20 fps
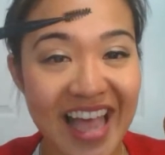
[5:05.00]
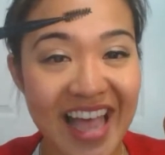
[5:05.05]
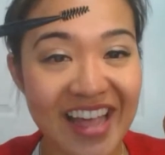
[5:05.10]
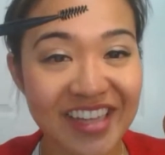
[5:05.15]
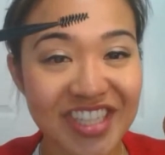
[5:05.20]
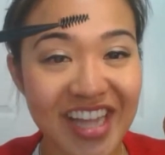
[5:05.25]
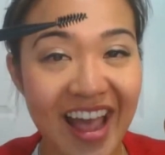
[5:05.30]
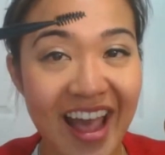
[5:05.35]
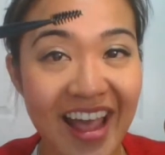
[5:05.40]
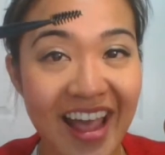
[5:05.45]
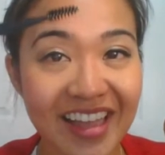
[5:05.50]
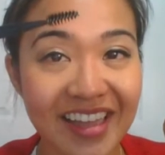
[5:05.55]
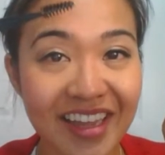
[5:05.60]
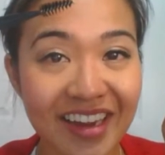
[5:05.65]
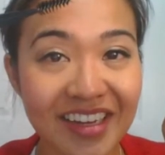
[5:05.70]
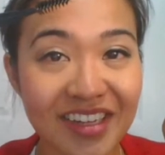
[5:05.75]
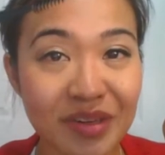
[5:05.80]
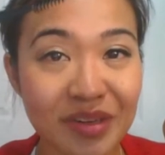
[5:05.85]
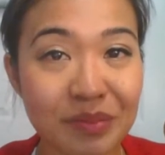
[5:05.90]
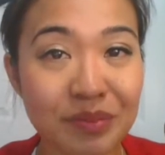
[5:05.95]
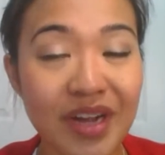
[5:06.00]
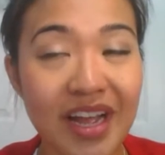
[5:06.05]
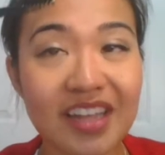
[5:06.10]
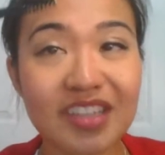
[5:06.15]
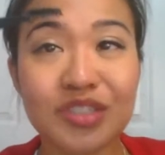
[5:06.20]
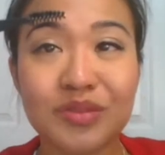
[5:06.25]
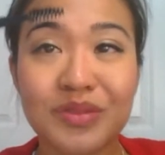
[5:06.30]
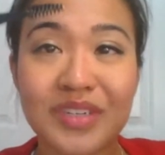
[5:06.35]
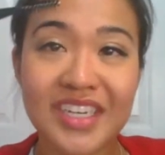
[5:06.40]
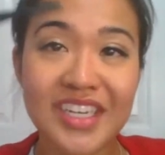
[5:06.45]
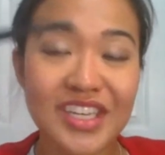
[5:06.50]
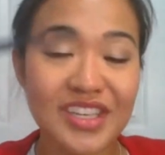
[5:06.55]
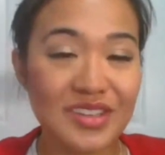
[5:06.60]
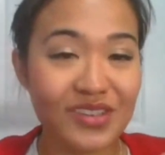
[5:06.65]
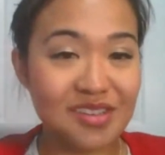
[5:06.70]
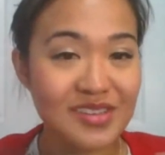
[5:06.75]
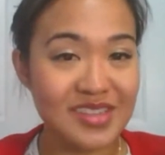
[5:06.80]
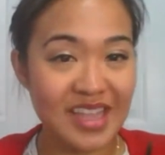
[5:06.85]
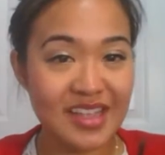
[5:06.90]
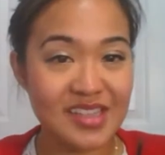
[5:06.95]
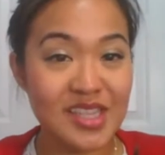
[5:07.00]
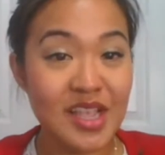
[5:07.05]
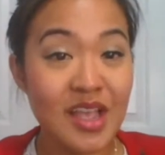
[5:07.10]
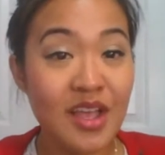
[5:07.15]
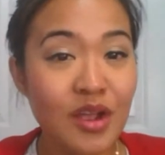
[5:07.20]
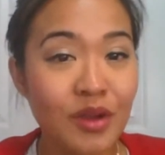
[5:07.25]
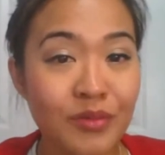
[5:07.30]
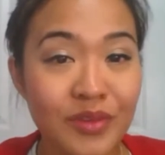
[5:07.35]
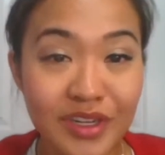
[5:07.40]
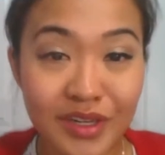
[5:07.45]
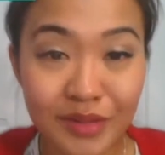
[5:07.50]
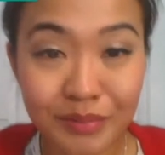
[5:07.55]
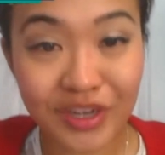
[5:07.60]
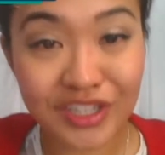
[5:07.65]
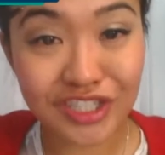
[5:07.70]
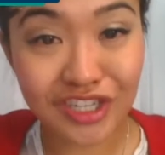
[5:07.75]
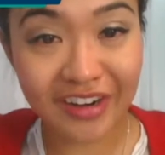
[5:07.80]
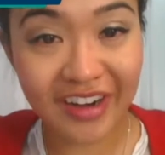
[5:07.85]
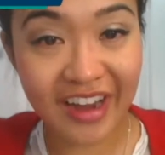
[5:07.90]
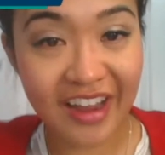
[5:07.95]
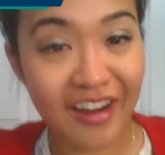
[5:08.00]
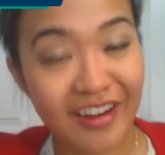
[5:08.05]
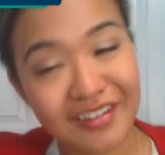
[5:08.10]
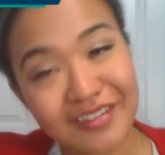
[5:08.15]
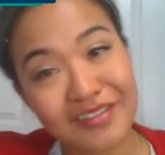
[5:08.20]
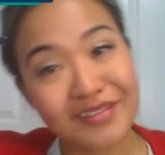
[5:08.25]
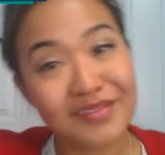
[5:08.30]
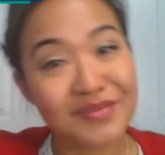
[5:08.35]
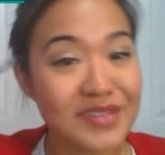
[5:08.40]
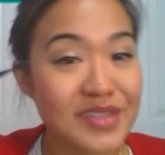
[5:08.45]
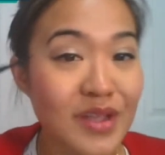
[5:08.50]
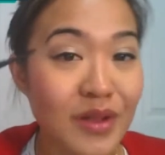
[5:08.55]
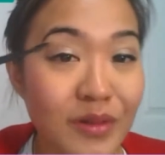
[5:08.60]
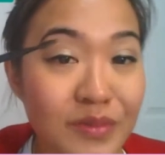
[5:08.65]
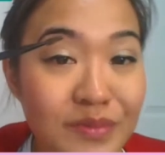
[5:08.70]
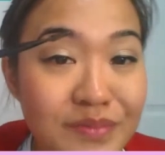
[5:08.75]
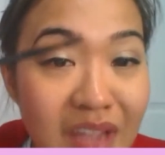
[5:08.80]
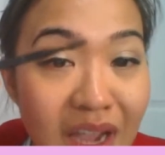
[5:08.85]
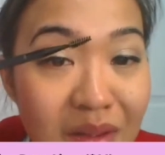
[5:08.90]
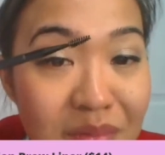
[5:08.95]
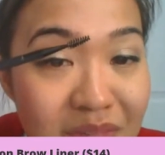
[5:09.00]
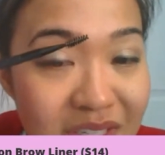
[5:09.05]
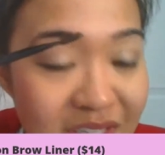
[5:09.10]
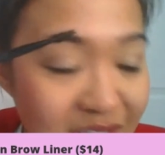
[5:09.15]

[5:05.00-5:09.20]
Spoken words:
slash eyeliner brush. We're going to use this. We're going to brush our hair. So I'm